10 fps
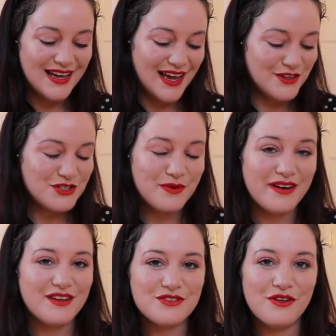I used to wear
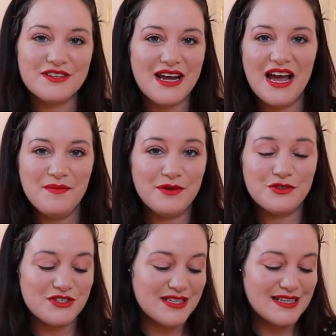nails all the time and it
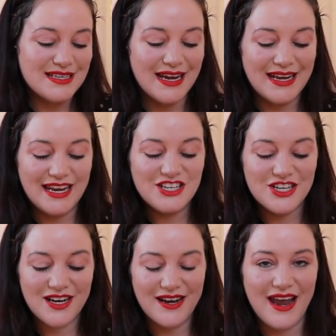was just like second
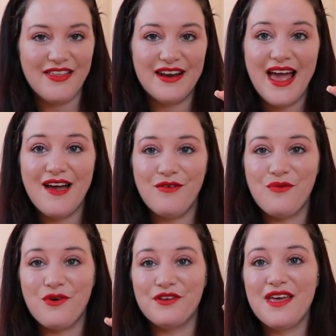nature, and now that I haven't
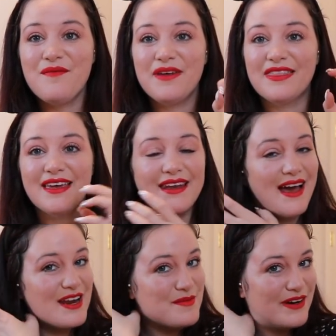worn them in like
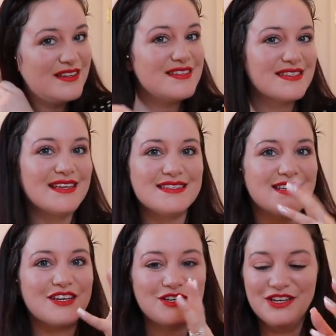nine months, it's
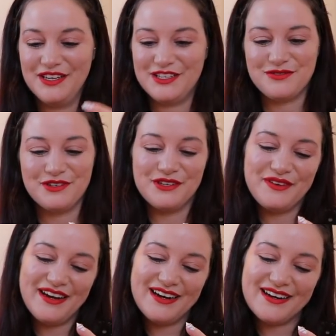like, it's really
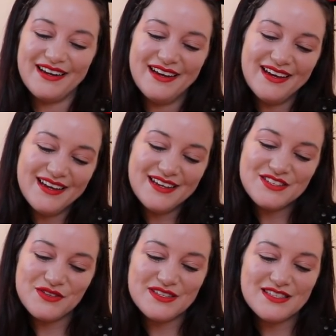weird.
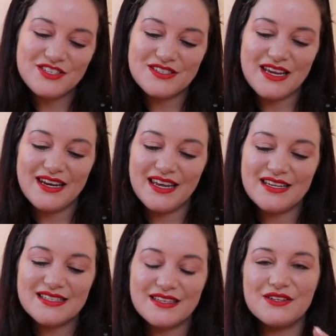So this is just a
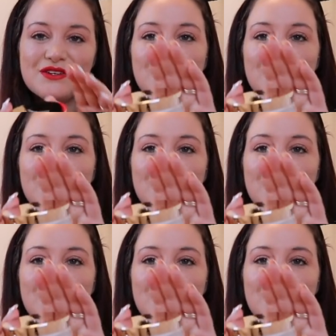nice little